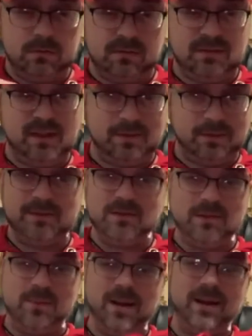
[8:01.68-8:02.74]
I used a
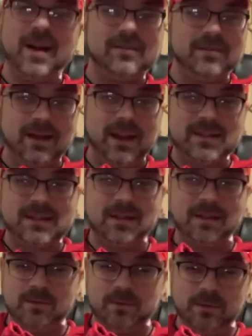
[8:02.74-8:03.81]
pair of Everlast
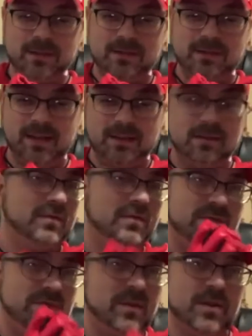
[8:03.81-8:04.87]
gloves once, and the
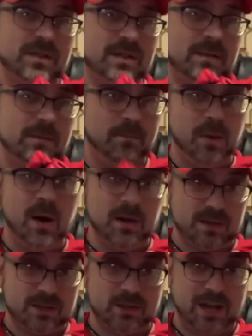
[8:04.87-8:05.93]
first
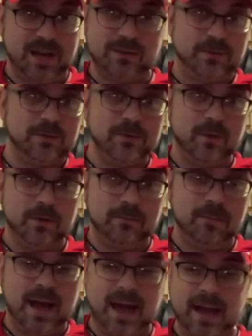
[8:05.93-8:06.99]
punch I threw on the
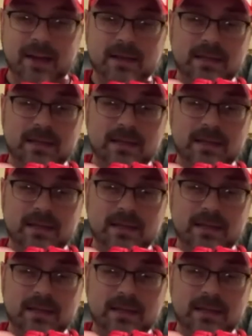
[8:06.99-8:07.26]
bag